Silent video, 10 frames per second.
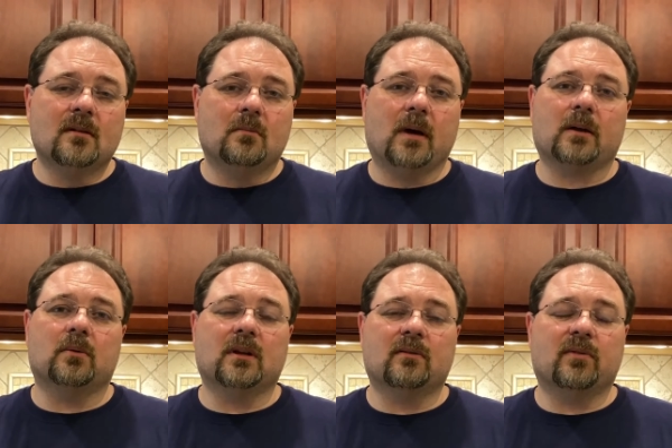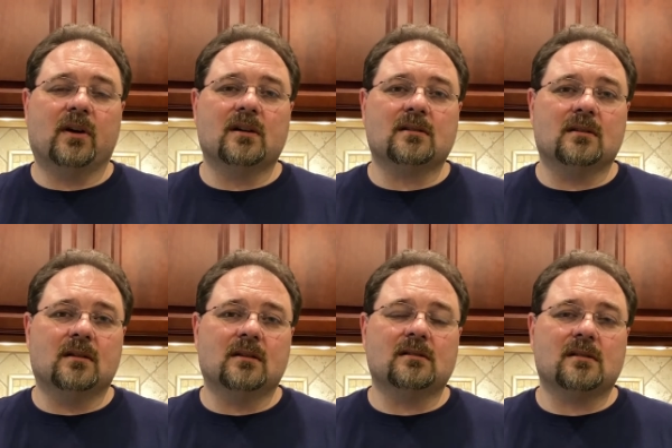Michael Dink Ferris and
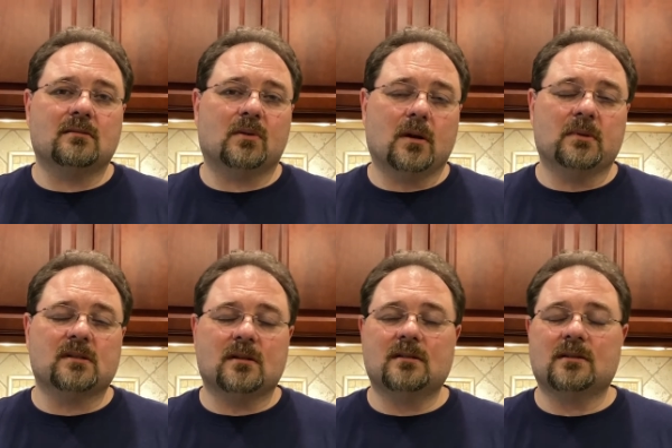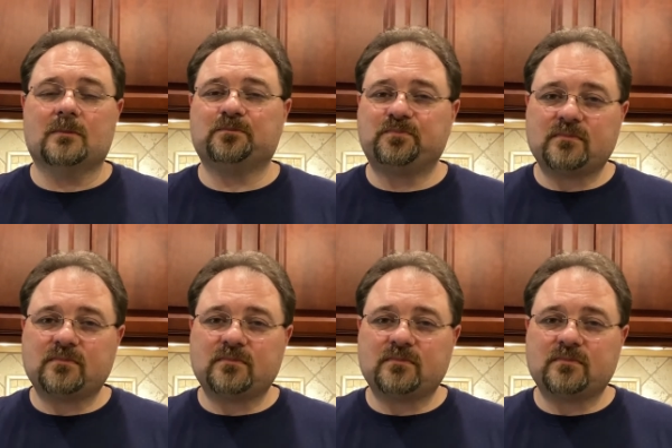Dink's Rub and Seasoning.